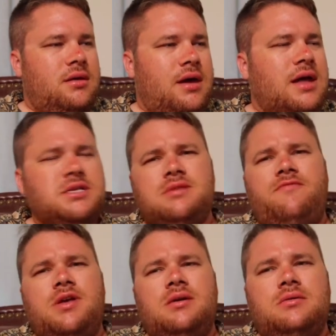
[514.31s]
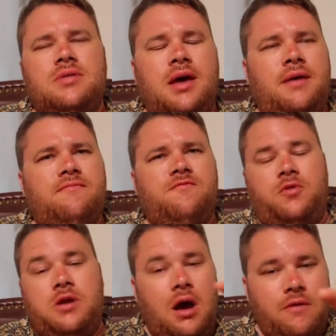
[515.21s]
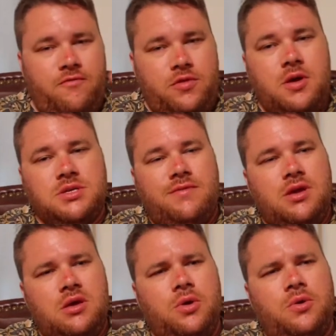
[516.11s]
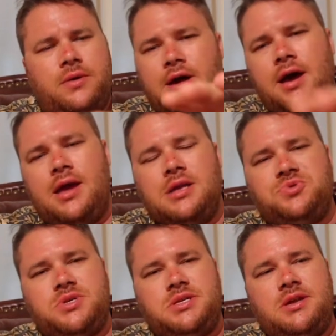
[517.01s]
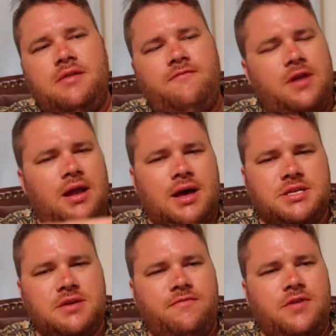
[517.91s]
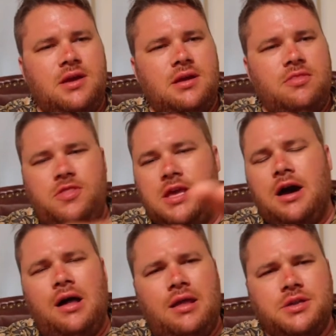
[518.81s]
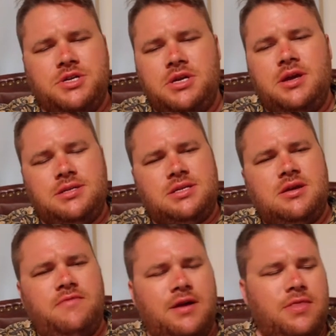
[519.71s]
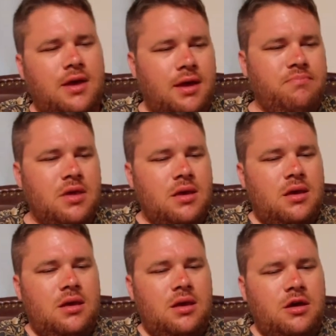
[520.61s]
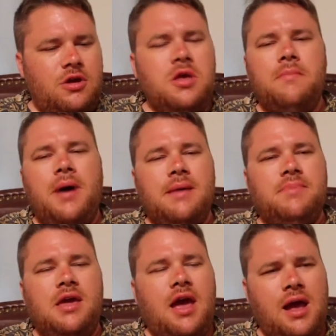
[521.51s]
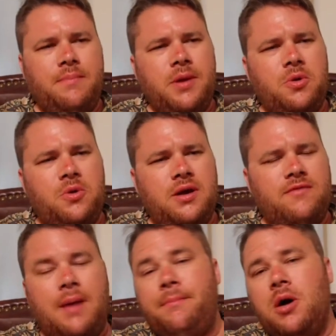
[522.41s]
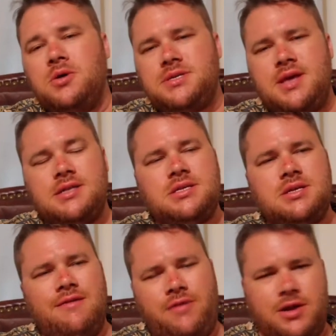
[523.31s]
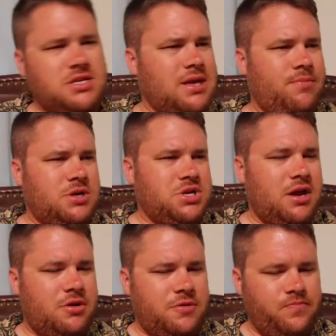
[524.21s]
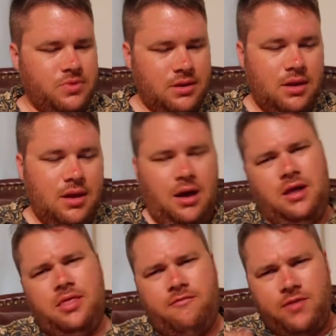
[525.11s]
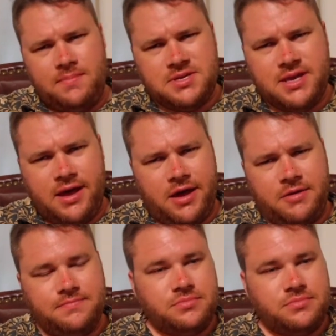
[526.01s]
I just feel that for those of you who are not interested in philosophy and theology and stuff like that, you know, you might be happier if I post that stuff on a separate channel. On the flip side,